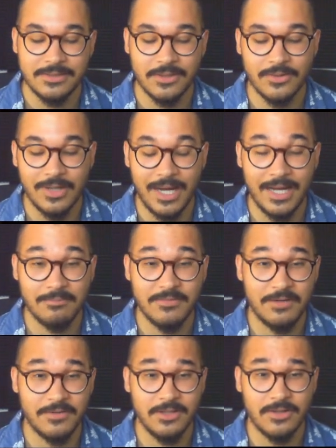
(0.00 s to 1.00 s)
So I am
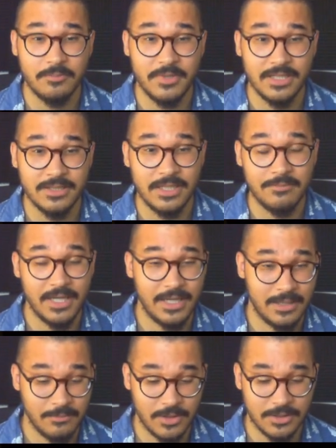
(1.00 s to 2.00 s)
definitely gonna build him,
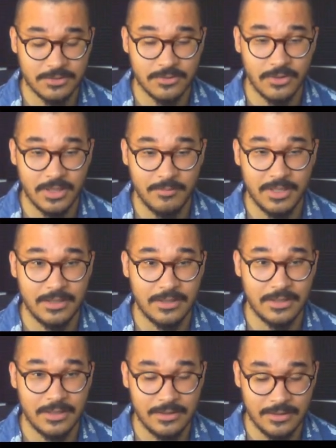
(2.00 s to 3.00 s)
and I'm gonna throw him in
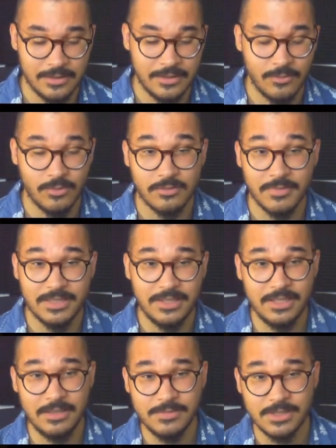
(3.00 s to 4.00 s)
one of my
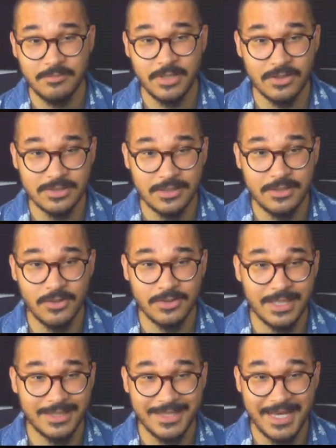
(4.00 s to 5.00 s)
teams, because I know
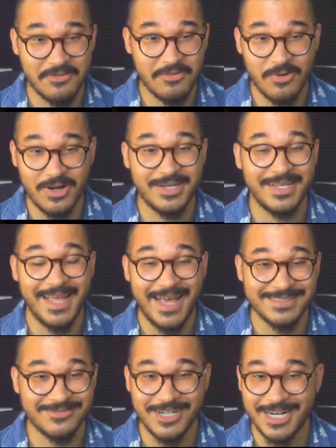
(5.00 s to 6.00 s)
that everyone that
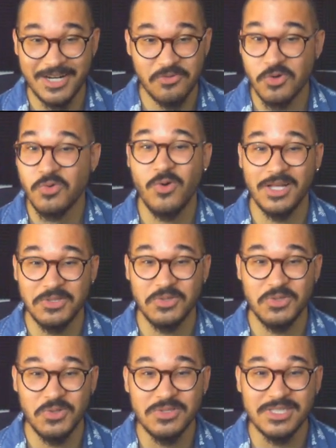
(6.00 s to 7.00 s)
has Ranan will want to
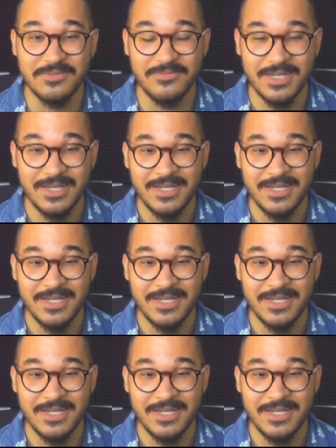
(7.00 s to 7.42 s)
use him,